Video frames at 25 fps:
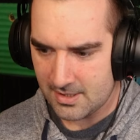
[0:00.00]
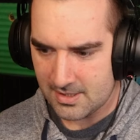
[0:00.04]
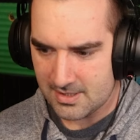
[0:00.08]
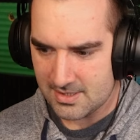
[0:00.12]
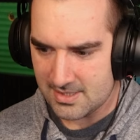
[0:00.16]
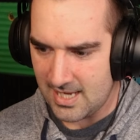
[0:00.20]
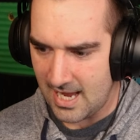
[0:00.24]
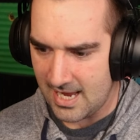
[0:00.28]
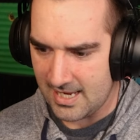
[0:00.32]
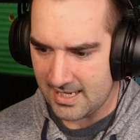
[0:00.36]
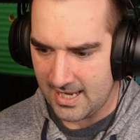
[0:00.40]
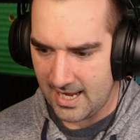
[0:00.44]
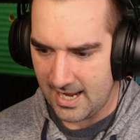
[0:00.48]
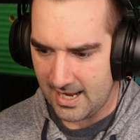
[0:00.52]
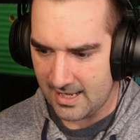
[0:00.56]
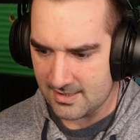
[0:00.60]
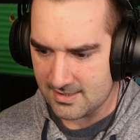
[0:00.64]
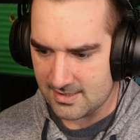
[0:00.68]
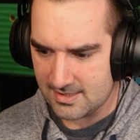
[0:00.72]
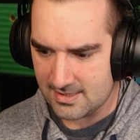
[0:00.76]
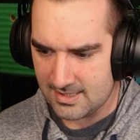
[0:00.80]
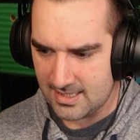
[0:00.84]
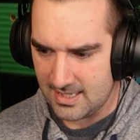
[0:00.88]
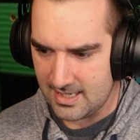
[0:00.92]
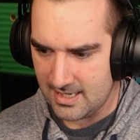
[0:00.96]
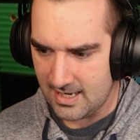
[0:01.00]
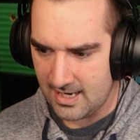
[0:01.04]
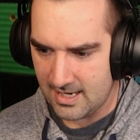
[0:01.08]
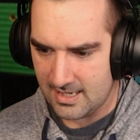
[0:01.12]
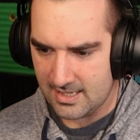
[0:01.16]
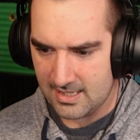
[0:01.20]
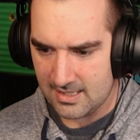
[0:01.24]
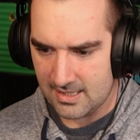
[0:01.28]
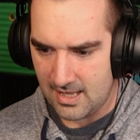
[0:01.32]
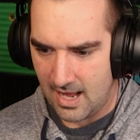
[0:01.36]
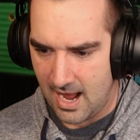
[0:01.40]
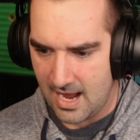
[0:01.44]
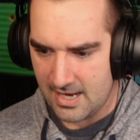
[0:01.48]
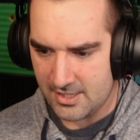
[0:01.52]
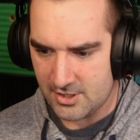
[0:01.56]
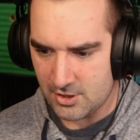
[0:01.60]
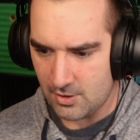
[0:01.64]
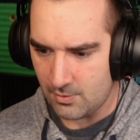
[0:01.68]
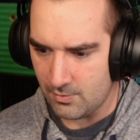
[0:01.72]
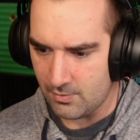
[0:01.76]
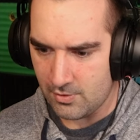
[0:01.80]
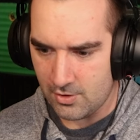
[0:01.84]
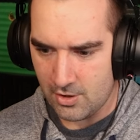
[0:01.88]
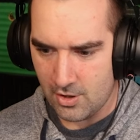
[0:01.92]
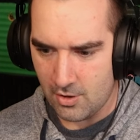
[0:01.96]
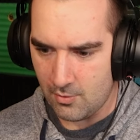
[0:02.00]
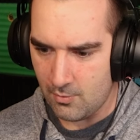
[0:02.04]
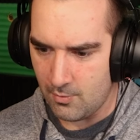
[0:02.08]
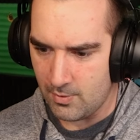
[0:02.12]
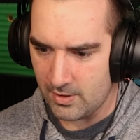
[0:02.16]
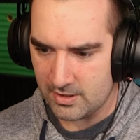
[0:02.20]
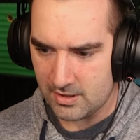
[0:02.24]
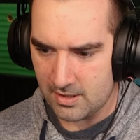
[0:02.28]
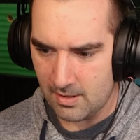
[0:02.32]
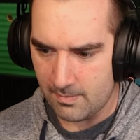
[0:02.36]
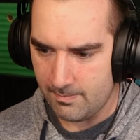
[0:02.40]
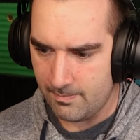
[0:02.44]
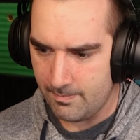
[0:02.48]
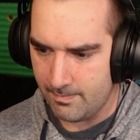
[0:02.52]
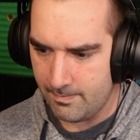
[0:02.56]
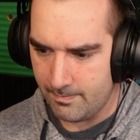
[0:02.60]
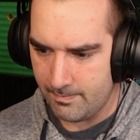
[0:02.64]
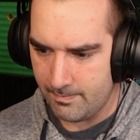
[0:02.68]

So I can't see any... I don't know what the...